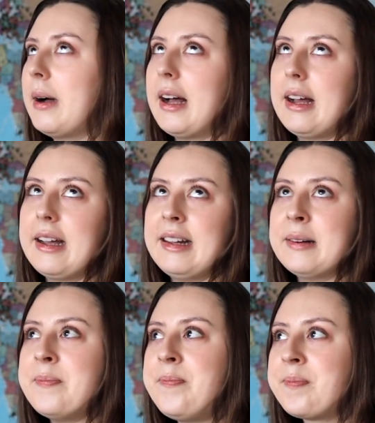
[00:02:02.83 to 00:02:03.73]

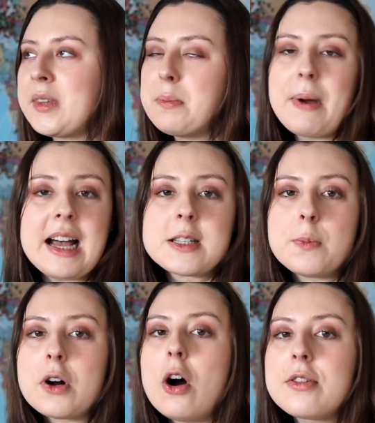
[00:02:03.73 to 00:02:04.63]
my
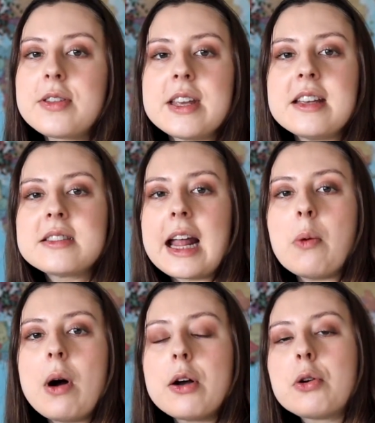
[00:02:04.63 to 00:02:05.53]
passport, all the things that I
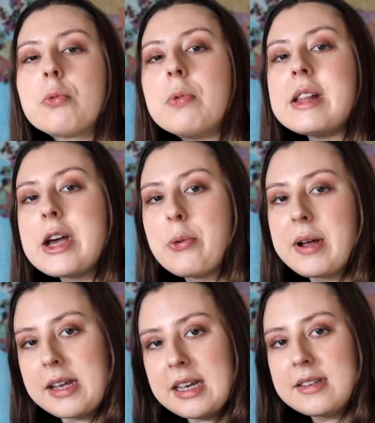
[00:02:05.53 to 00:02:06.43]
want really
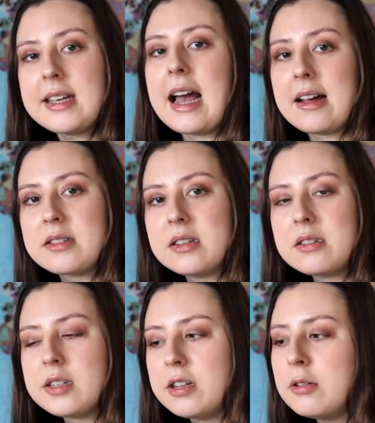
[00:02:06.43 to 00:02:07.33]
quick, easy
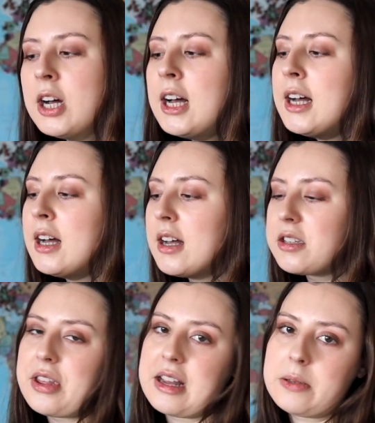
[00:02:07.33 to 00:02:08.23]
access to.
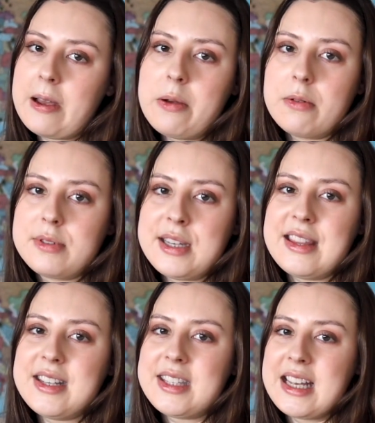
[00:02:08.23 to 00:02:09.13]
So that's why you won't see
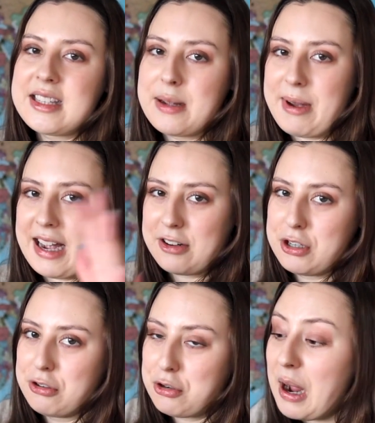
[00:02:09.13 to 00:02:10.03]
these things in my
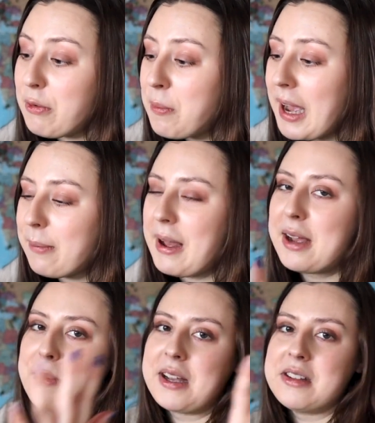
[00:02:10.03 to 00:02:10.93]
actual travel
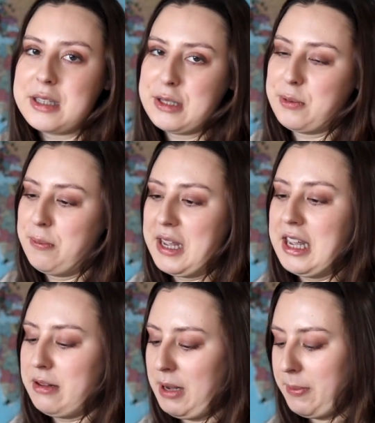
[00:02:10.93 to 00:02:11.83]
backpack, because those will be
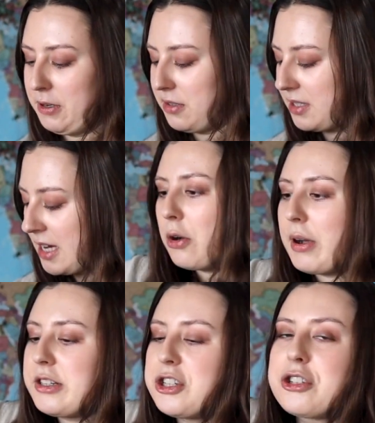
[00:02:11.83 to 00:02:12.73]
in my purse.
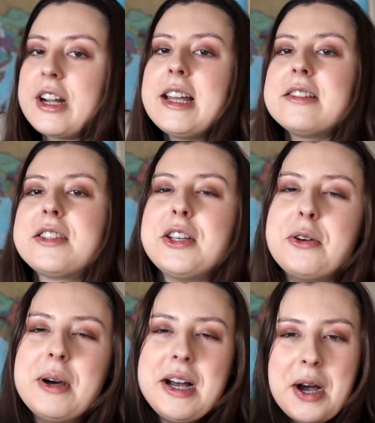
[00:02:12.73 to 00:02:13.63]
Going straight
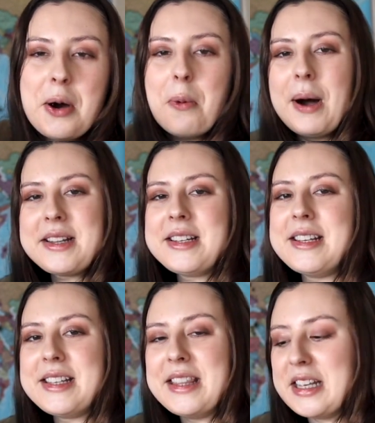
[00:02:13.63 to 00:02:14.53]
into what
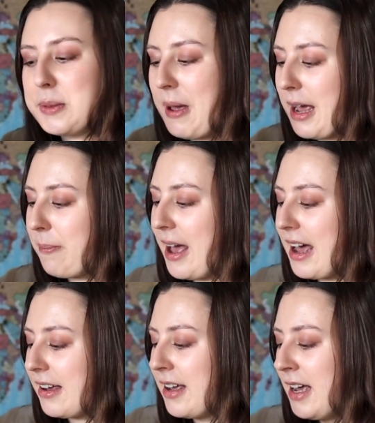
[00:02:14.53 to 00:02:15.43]
is in this
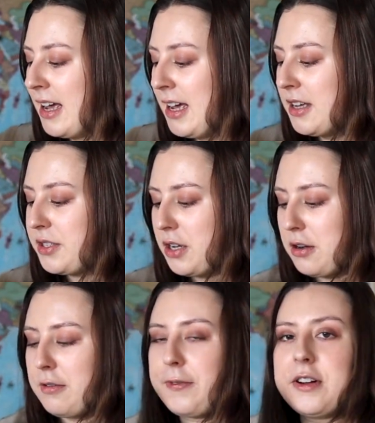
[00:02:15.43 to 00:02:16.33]
backpack.
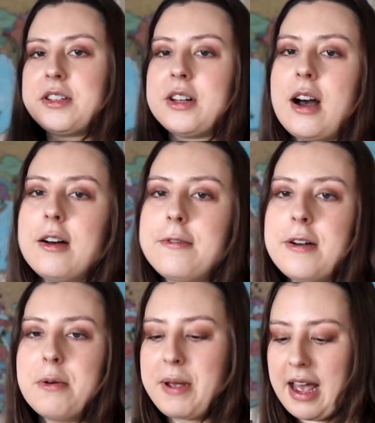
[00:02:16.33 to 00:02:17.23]
So first
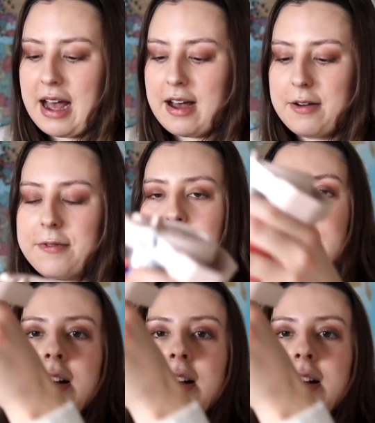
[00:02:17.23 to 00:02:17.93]
off, we have